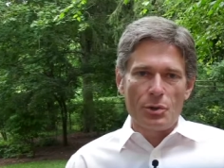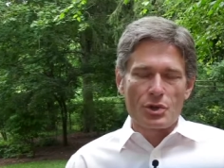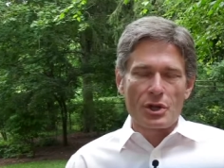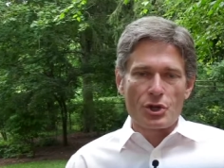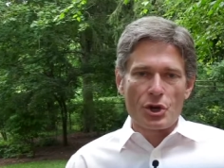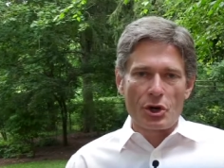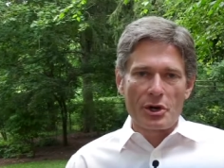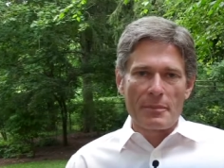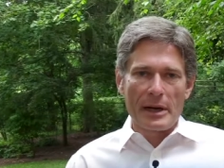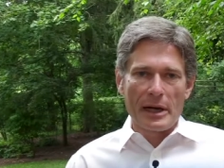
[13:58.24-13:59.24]
who's
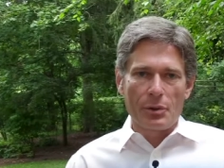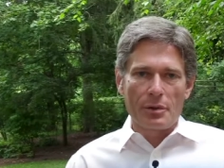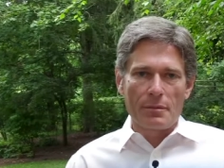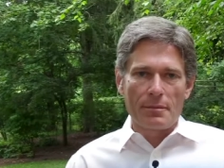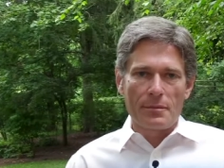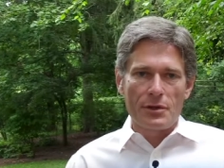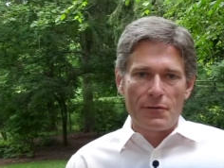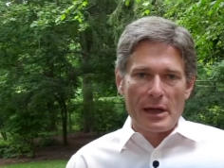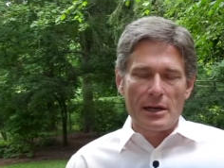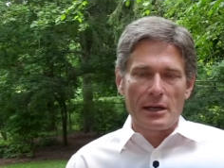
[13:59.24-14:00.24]
concerned about
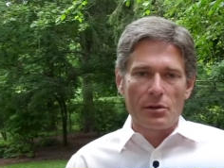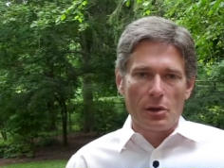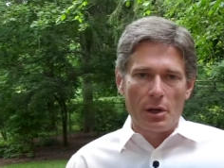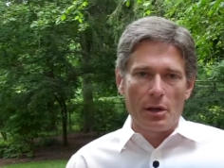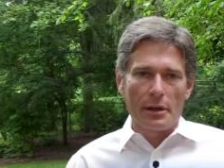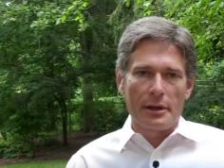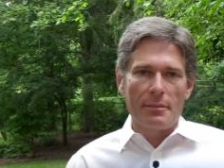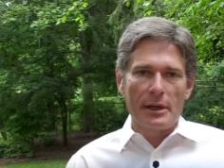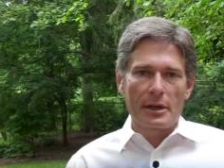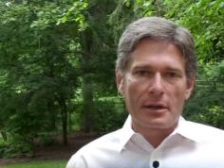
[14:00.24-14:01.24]
defending the law in
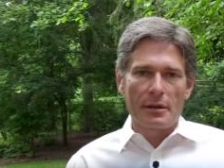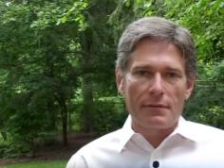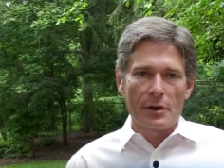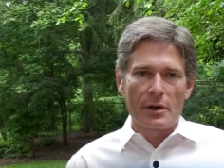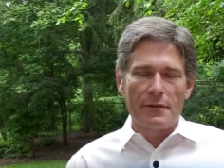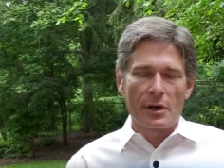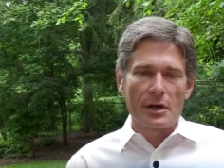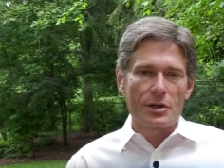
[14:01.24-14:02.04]
America very, very